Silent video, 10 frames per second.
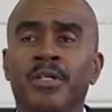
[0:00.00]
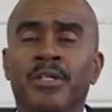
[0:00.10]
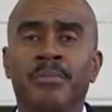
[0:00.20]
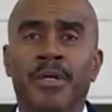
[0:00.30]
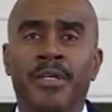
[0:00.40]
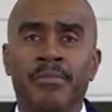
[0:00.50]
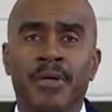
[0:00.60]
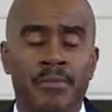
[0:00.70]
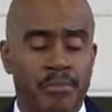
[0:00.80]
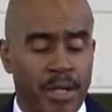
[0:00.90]
committee,
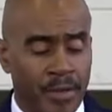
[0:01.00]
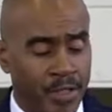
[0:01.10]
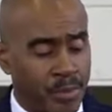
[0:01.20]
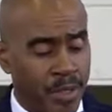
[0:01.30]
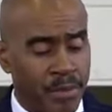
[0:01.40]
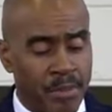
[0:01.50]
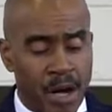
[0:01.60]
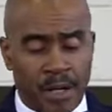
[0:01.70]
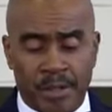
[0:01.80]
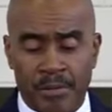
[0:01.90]
my brothers, Brother
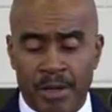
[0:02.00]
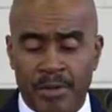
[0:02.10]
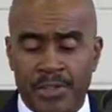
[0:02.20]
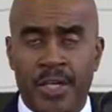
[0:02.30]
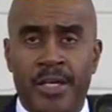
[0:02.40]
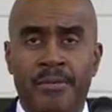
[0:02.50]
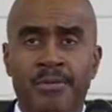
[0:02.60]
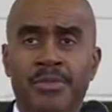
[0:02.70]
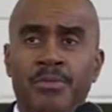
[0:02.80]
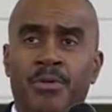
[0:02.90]
Mark and Brother
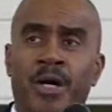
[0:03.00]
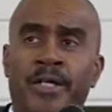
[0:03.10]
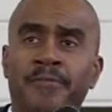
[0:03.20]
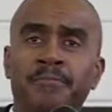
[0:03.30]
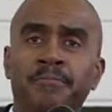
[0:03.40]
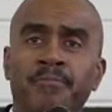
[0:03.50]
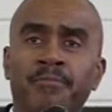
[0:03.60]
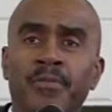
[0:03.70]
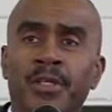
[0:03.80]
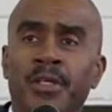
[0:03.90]
James.
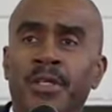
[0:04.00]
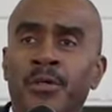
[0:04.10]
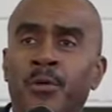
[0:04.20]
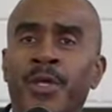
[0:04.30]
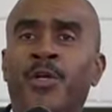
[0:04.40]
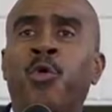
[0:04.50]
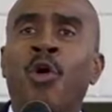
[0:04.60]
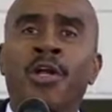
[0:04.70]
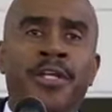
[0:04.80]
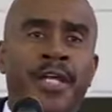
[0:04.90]
We
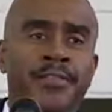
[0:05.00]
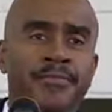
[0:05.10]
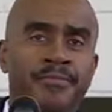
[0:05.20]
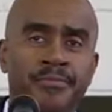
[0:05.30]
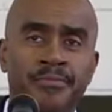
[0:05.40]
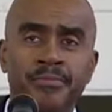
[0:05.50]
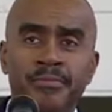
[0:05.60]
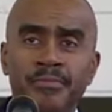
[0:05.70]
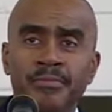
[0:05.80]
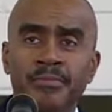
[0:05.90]
coordinate.
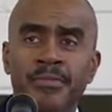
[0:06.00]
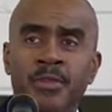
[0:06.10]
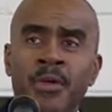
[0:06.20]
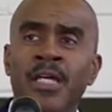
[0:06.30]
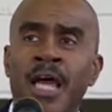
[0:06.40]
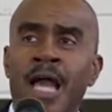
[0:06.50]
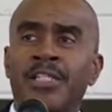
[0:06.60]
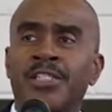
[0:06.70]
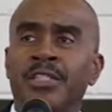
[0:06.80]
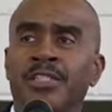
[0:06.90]
We
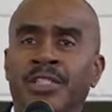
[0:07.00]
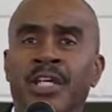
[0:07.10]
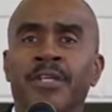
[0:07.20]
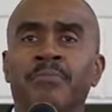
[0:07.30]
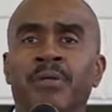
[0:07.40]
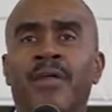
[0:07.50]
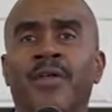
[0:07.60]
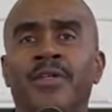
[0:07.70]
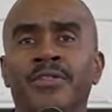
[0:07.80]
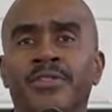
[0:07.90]
actually send
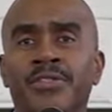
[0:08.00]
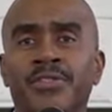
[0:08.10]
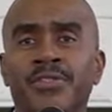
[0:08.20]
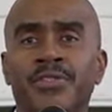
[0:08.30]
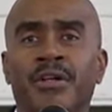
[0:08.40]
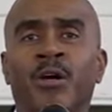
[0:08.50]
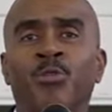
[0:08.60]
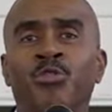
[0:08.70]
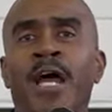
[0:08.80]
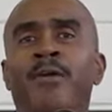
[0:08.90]
brothers
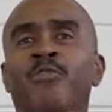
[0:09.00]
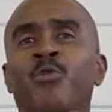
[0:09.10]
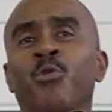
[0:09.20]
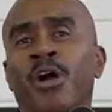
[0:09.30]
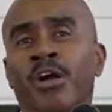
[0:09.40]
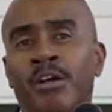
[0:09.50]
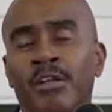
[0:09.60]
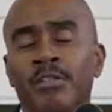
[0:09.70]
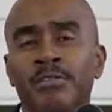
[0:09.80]
around the world